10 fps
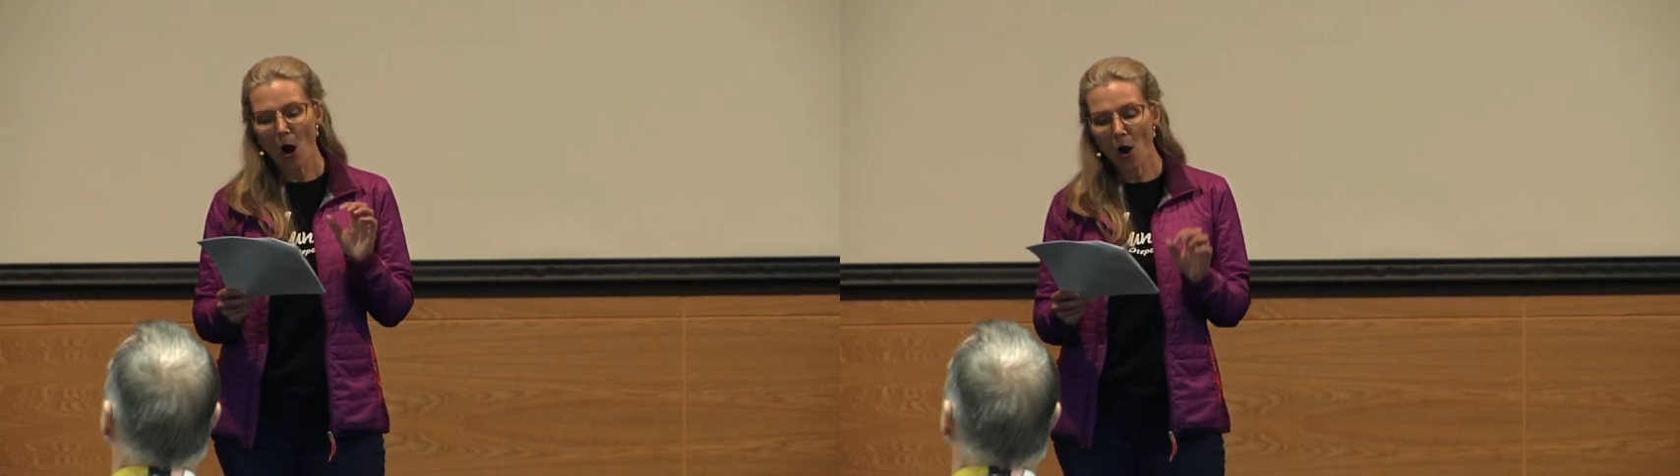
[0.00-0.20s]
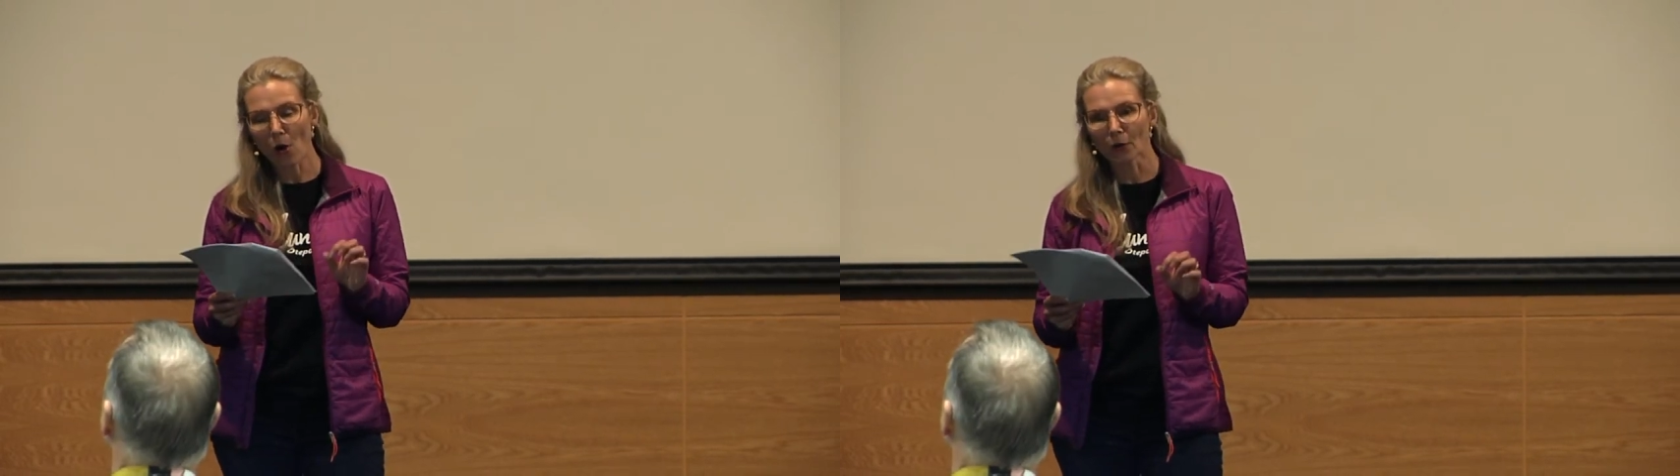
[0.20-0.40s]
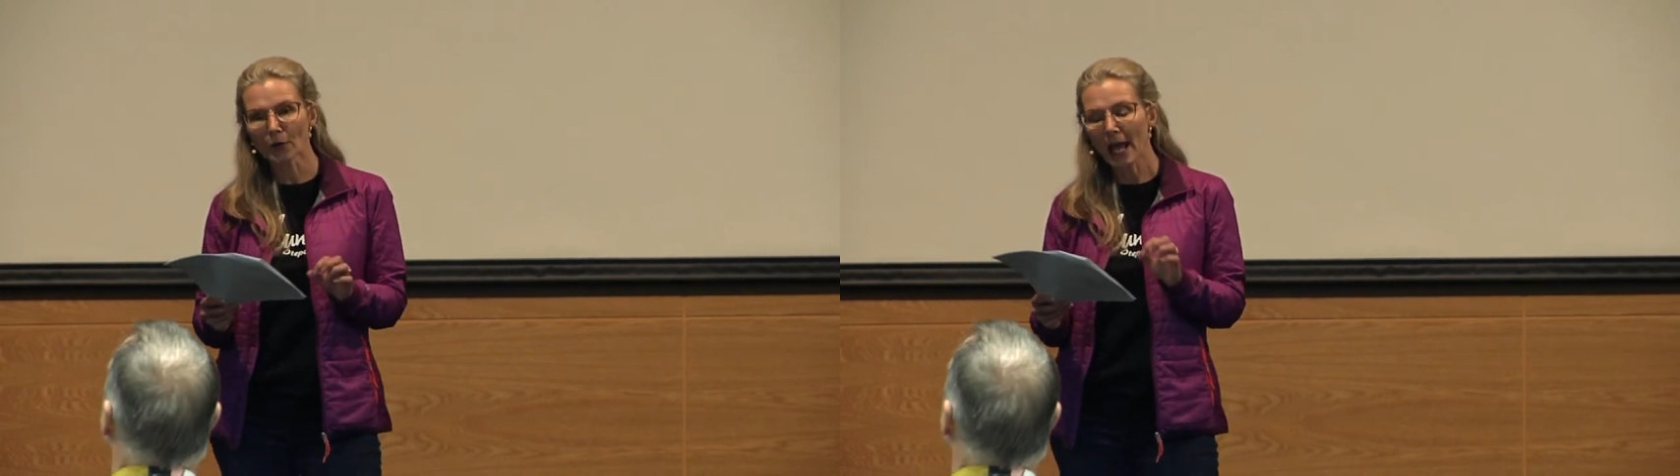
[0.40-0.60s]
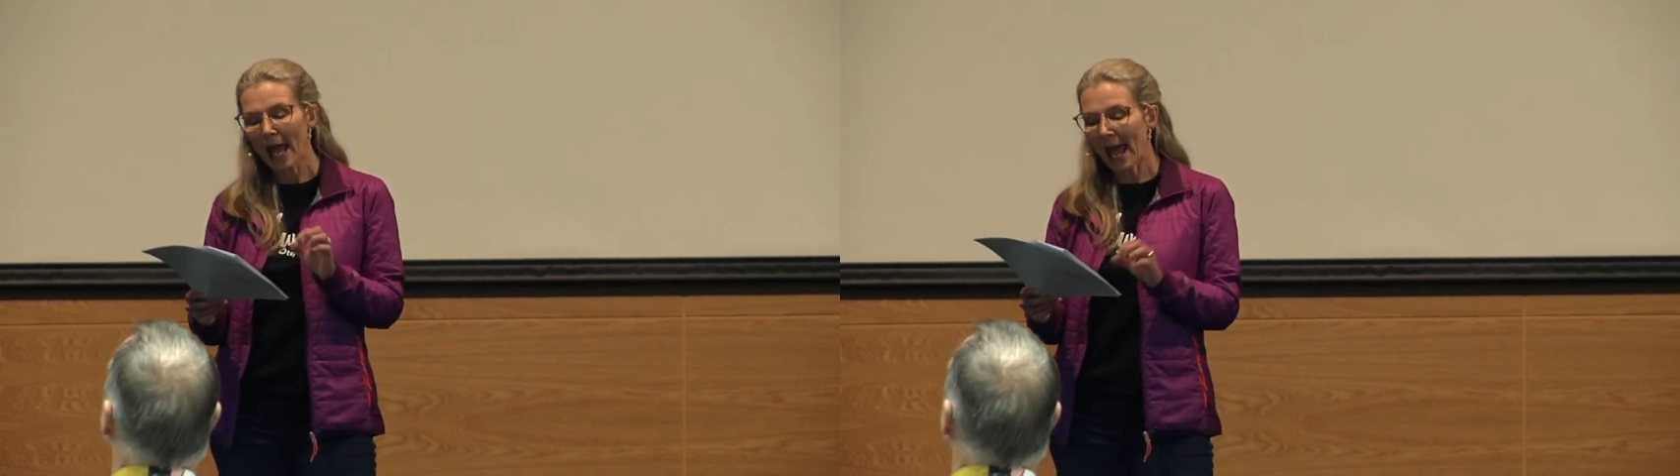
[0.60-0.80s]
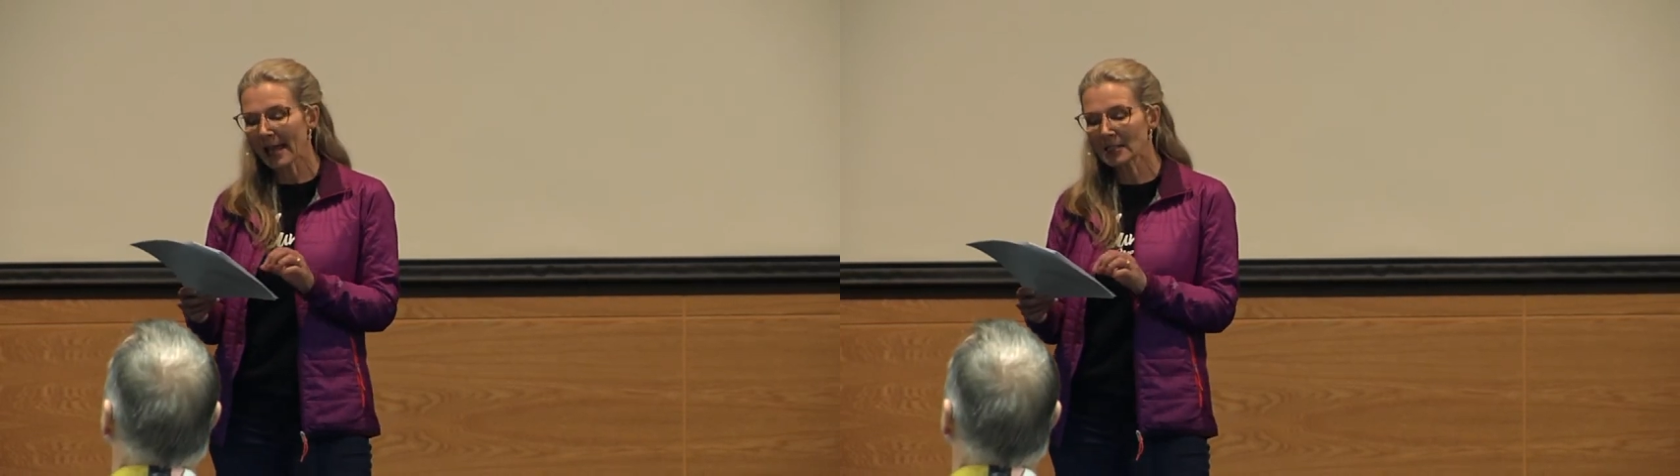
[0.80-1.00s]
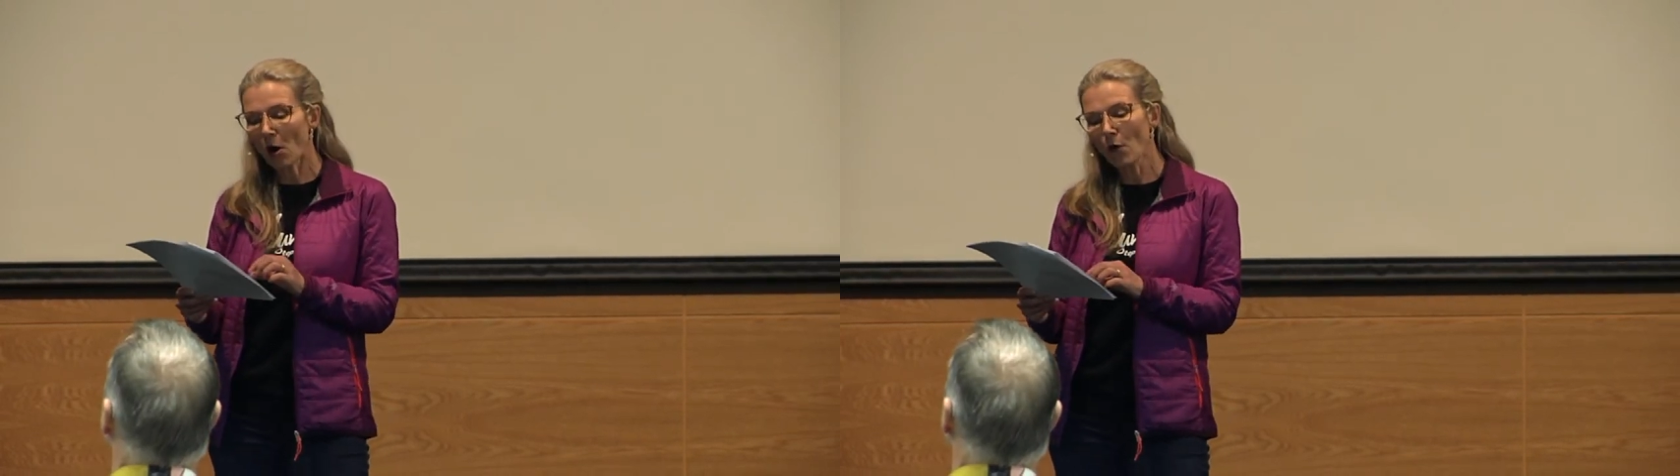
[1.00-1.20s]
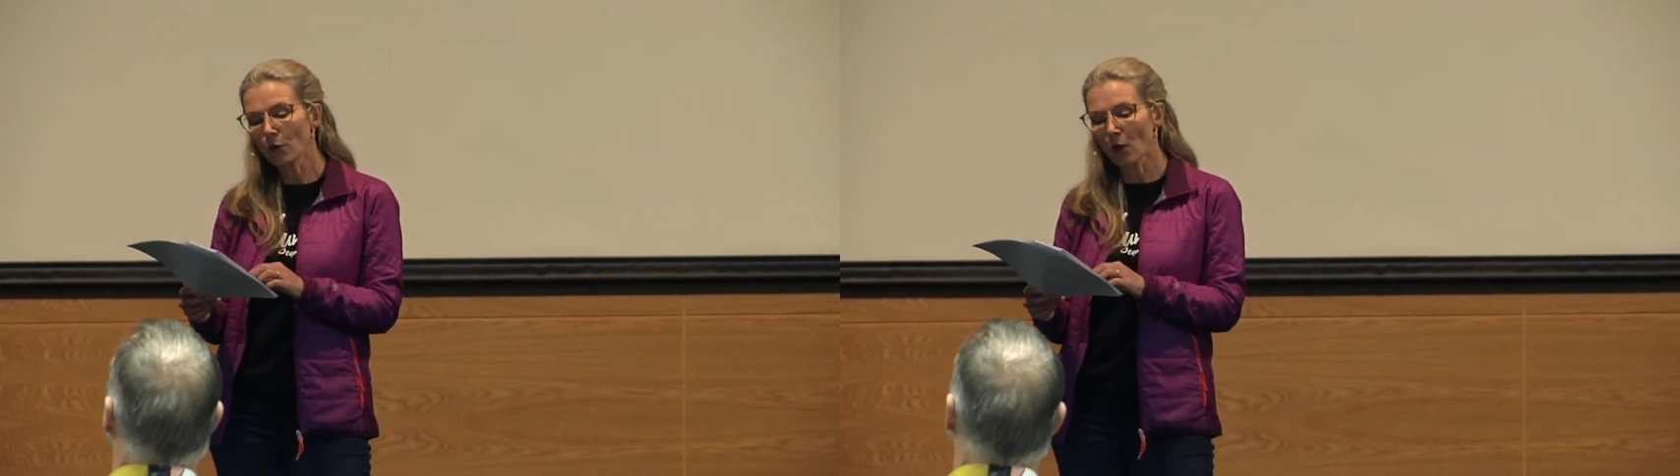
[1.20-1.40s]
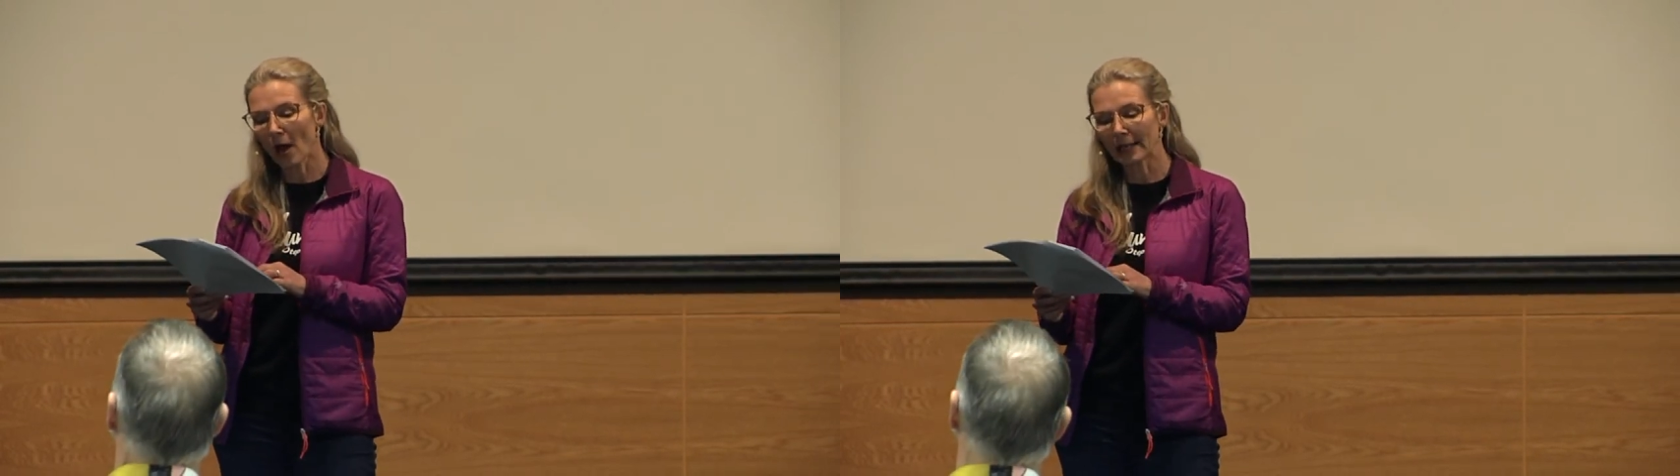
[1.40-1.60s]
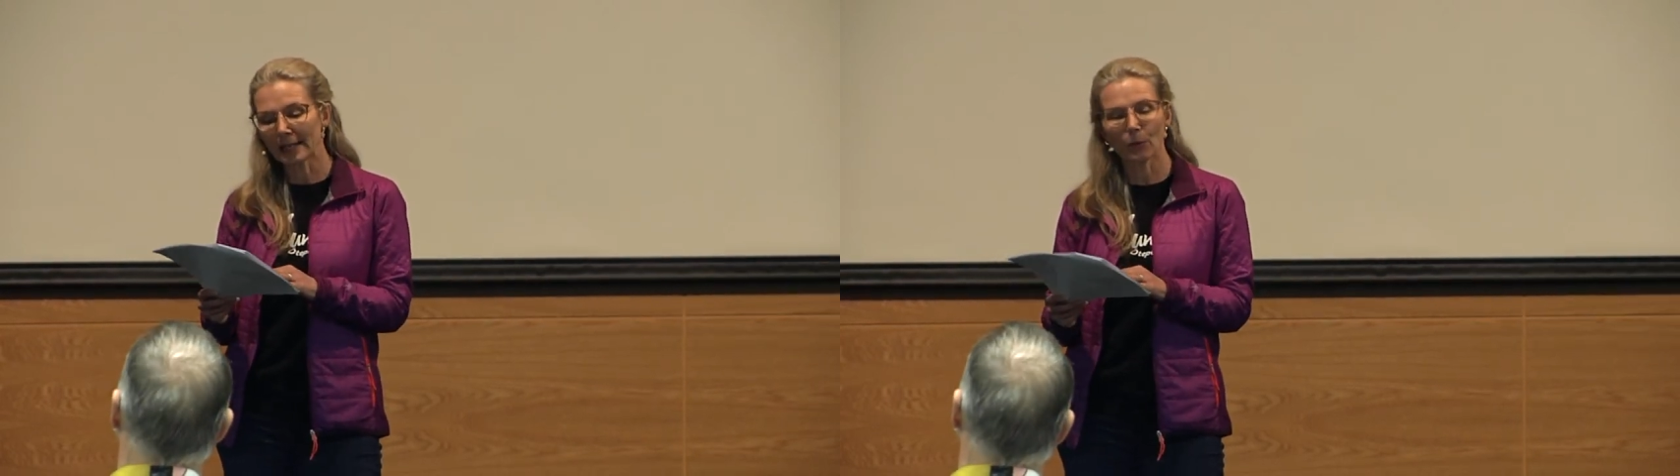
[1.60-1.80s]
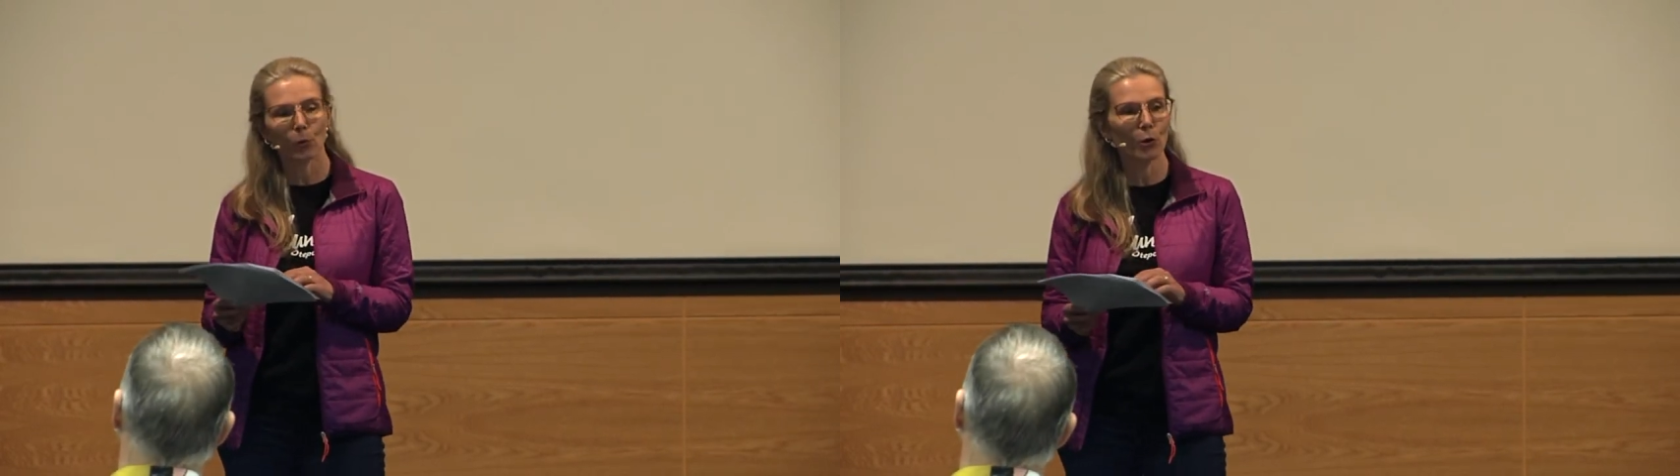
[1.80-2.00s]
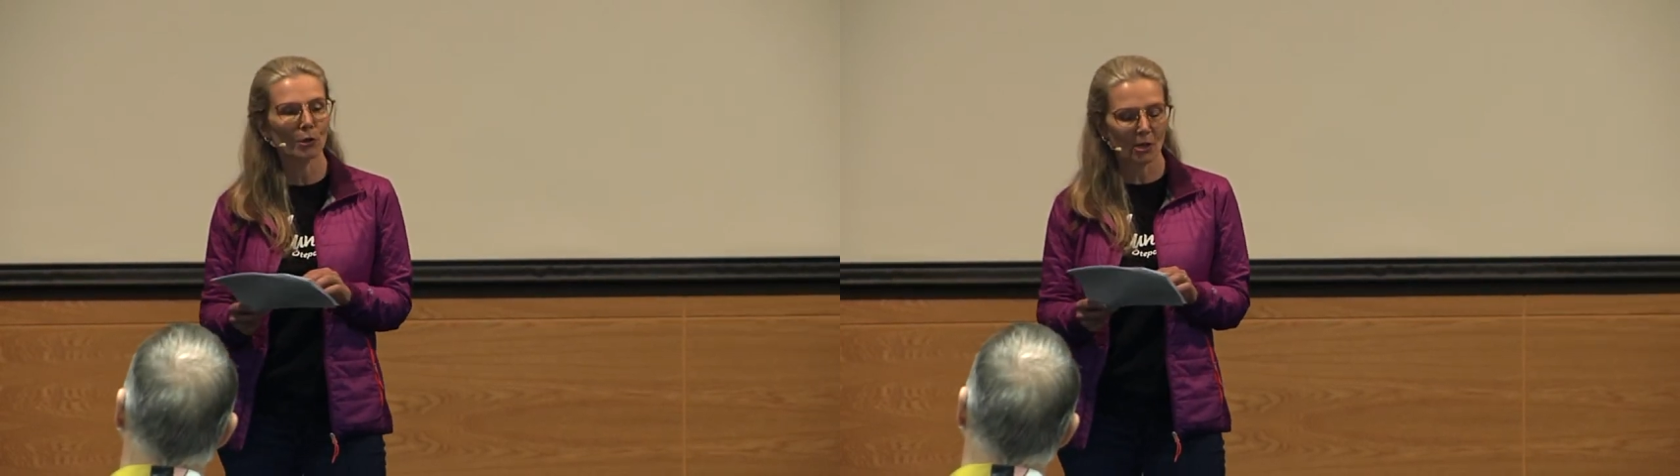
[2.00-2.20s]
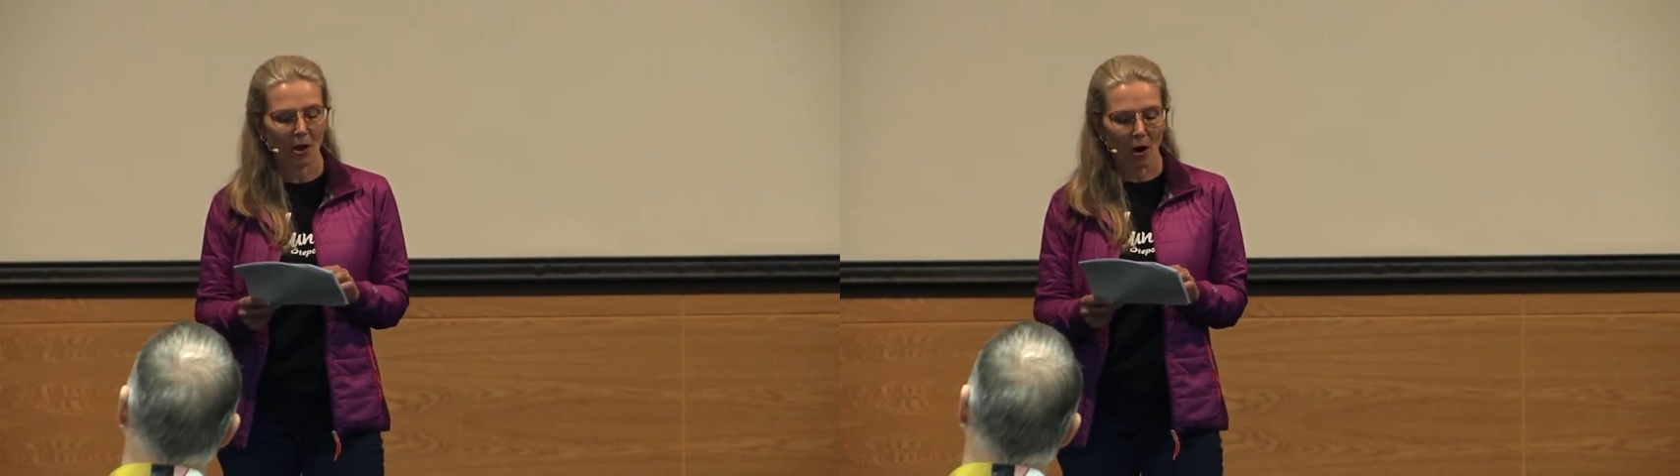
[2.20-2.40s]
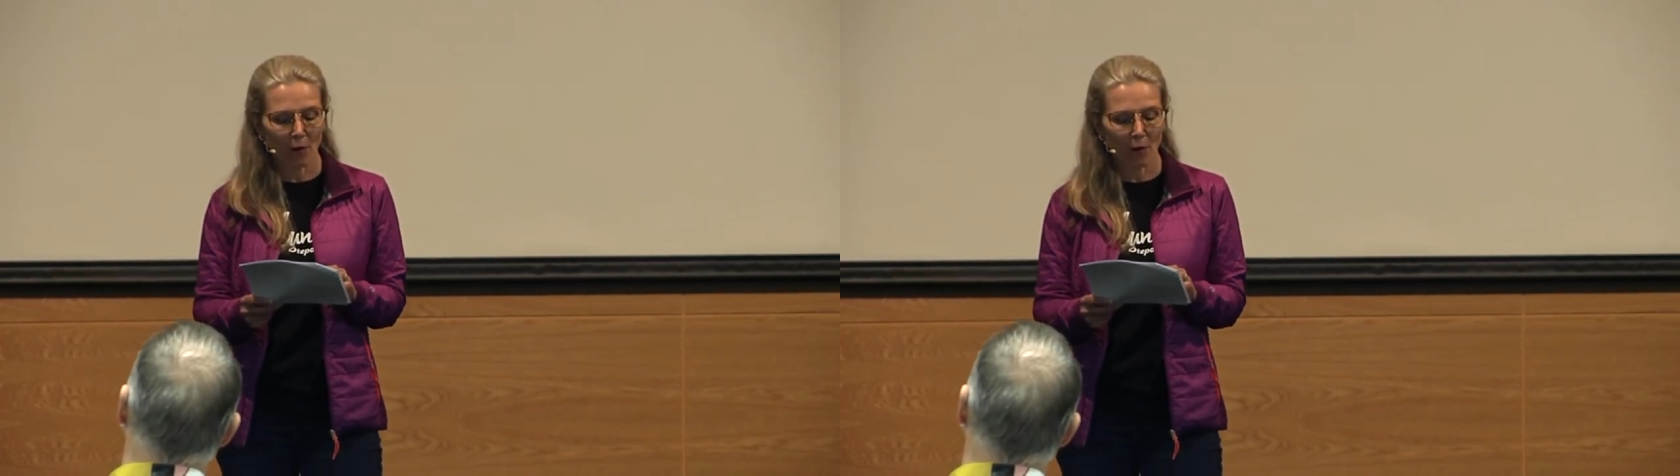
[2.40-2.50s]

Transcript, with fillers: on and offline networks